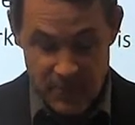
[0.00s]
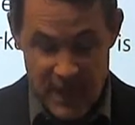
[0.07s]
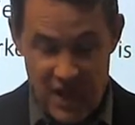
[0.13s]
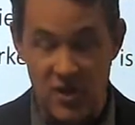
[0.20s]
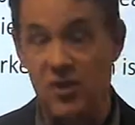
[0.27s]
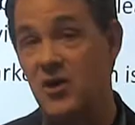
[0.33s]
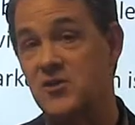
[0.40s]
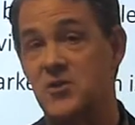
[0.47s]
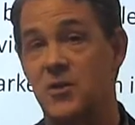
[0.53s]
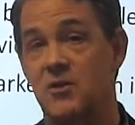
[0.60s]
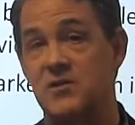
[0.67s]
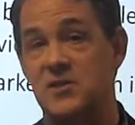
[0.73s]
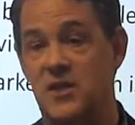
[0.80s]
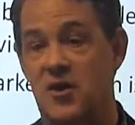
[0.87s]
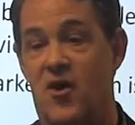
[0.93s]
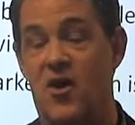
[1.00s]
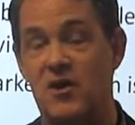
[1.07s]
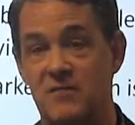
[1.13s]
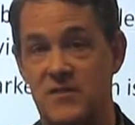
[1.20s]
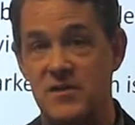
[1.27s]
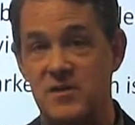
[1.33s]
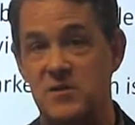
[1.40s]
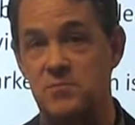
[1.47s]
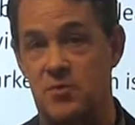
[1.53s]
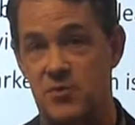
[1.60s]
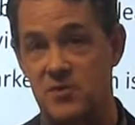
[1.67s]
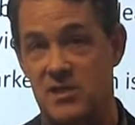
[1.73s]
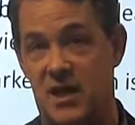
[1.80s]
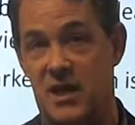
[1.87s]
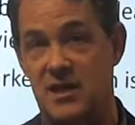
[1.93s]
And you'll also notice that all of this is
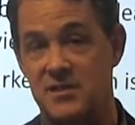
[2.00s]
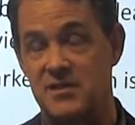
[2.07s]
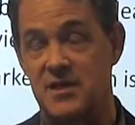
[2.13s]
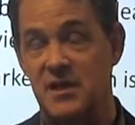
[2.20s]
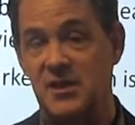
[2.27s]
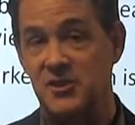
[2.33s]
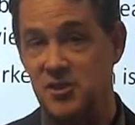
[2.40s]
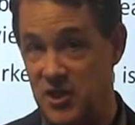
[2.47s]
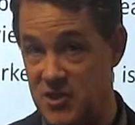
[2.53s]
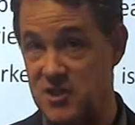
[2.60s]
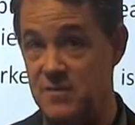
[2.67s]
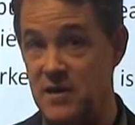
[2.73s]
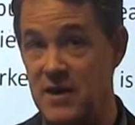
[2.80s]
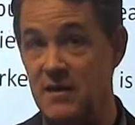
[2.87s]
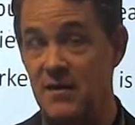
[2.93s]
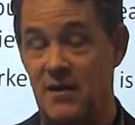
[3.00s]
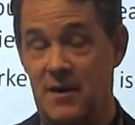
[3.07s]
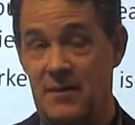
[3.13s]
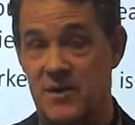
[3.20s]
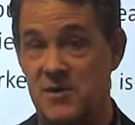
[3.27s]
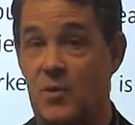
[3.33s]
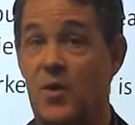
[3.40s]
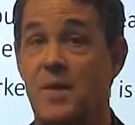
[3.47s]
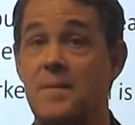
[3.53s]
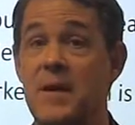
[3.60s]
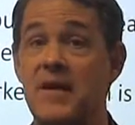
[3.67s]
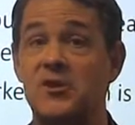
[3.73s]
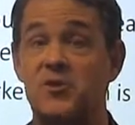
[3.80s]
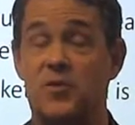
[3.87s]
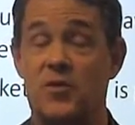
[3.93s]
personalized just to me, because I want to
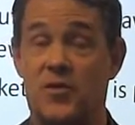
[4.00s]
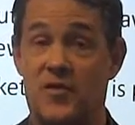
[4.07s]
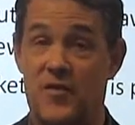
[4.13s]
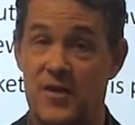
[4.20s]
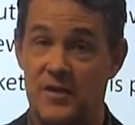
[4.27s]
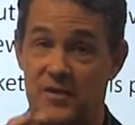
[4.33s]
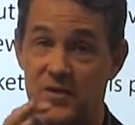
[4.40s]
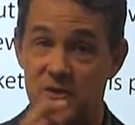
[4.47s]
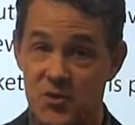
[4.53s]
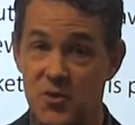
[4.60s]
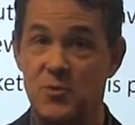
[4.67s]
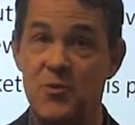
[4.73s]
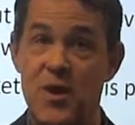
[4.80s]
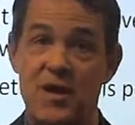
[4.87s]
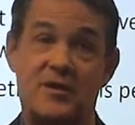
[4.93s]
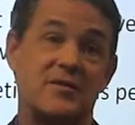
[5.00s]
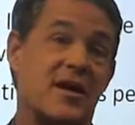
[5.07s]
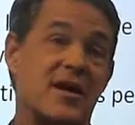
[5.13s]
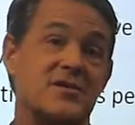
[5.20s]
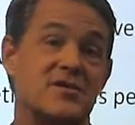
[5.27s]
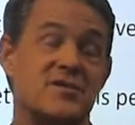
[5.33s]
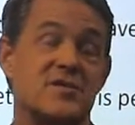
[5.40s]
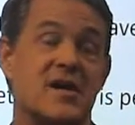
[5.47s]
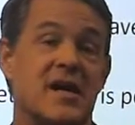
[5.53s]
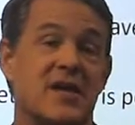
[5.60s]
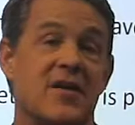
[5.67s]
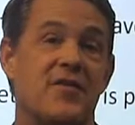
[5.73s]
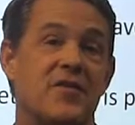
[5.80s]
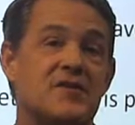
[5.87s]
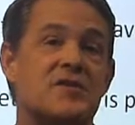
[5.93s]
make sure that the consumer recognizes
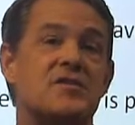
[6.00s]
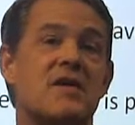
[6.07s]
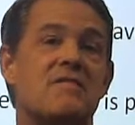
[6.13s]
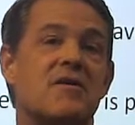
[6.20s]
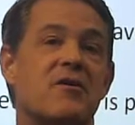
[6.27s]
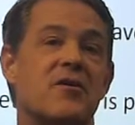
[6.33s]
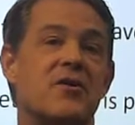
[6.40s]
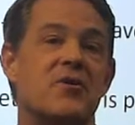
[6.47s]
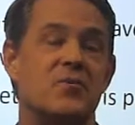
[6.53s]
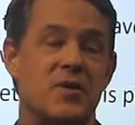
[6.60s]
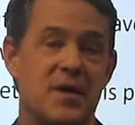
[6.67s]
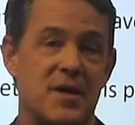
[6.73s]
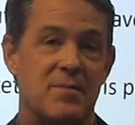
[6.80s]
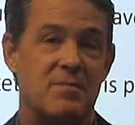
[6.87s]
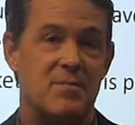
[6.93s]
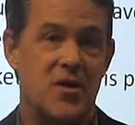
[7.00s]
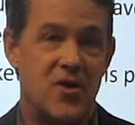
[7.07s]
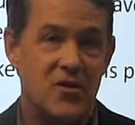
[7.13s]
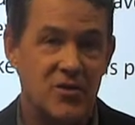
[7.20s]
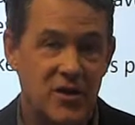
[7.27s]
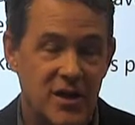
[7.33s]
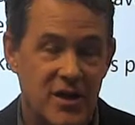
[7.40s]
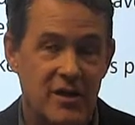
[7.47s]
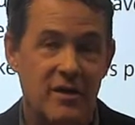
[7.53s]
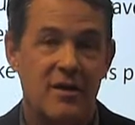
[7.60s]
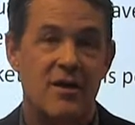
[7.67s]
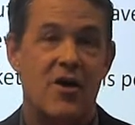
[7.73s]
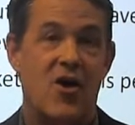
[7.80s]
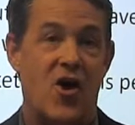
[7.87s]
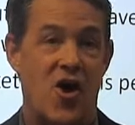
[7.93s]
that this is a very unique marketing
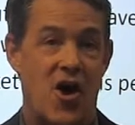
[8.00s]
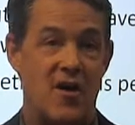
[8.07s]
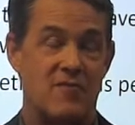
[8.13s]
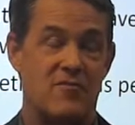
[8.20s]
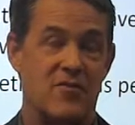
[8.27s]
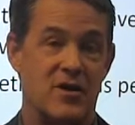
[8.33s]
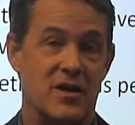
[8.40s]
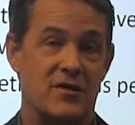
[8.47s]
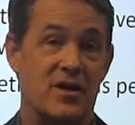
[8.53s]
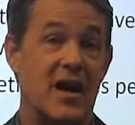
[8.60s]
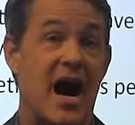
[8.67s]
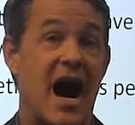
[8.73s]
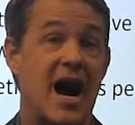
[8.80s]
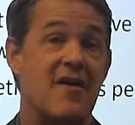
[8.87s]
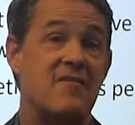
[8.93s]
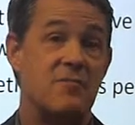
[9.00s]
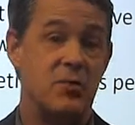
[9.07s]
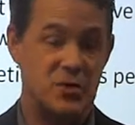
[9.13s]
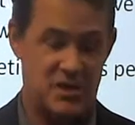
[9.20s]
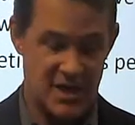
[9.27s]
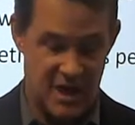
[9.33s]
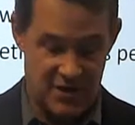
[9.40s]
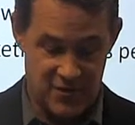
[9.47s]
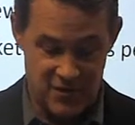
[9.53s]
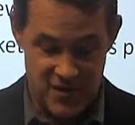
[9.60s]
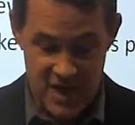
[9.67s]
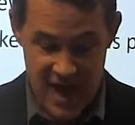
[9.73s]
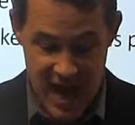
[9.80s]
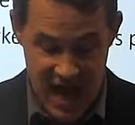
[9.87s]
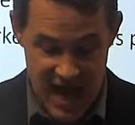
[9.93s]
offering that I've put together
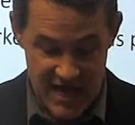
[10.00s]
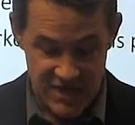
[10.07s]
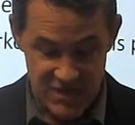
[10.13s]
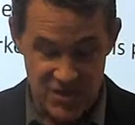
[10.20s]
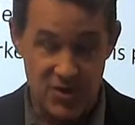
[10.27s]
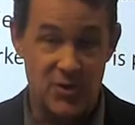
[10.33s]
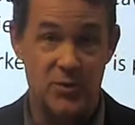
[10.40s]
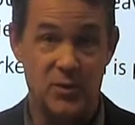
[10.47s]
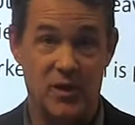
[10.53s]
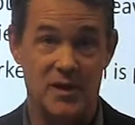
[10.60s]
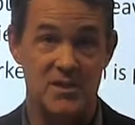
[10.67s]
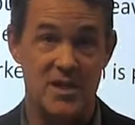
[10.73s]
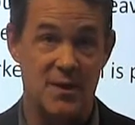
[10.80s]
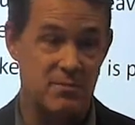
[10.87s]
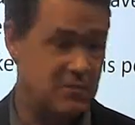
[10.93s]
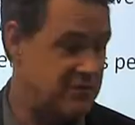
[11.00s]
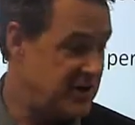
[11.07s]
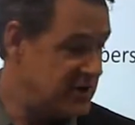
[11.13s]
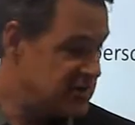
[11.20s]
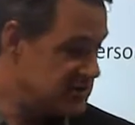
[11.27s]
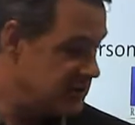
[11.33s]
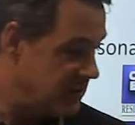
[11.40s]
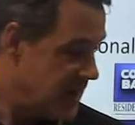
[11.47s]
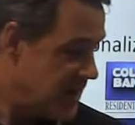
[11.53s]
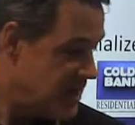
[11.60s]
as their real estate professional.